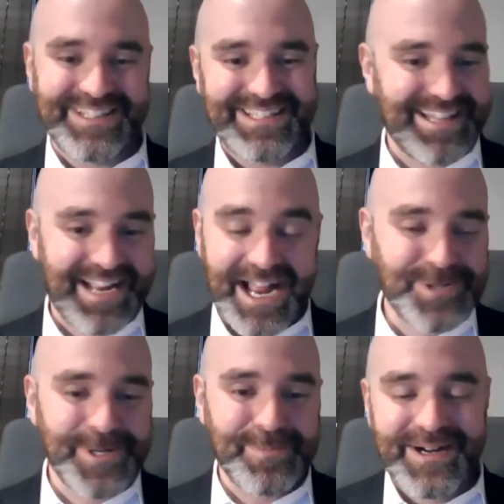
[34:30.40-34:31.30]
Like I
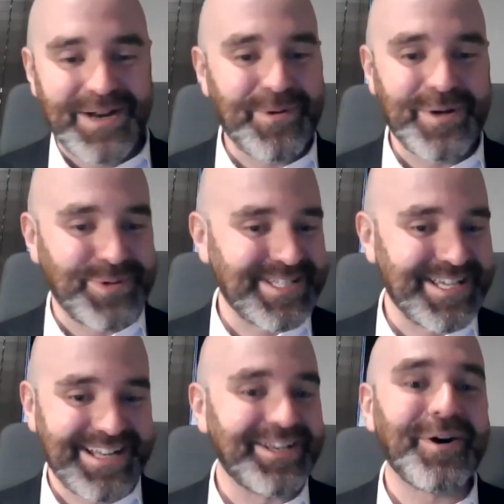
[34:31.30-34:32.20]
drink beer. I don't want to pretend
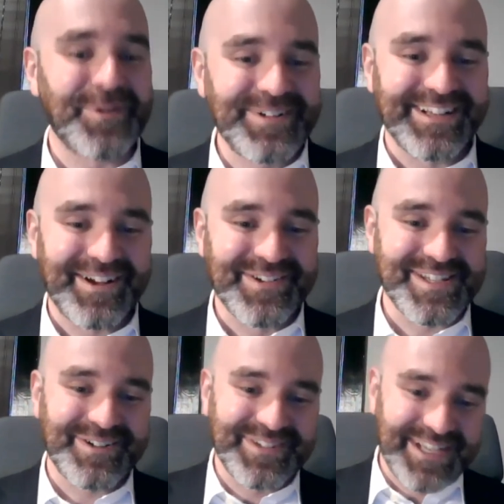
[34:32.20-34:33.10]
I don't, you know,
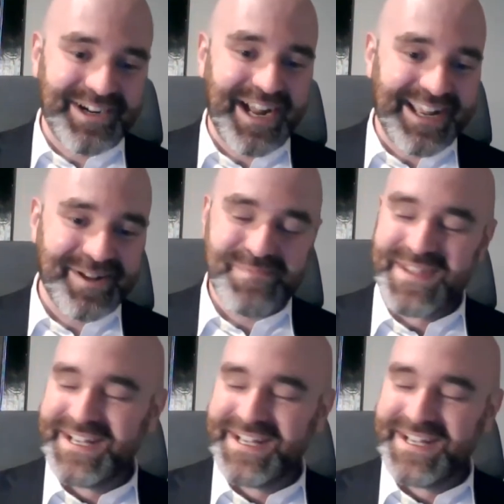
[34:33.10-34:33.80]
so here I am.